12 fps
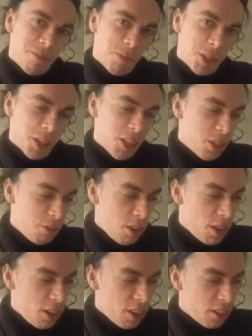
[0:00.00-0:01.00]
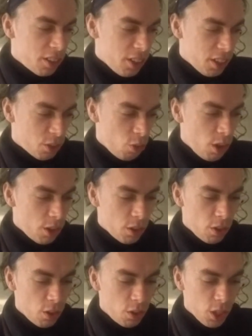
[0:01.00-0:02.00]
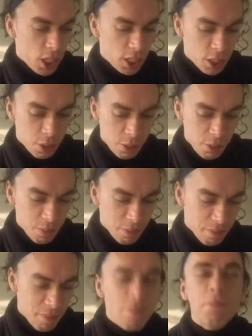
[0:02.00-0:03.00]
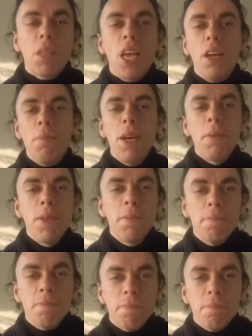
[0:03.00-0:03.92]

Because we are not one organism. Maybe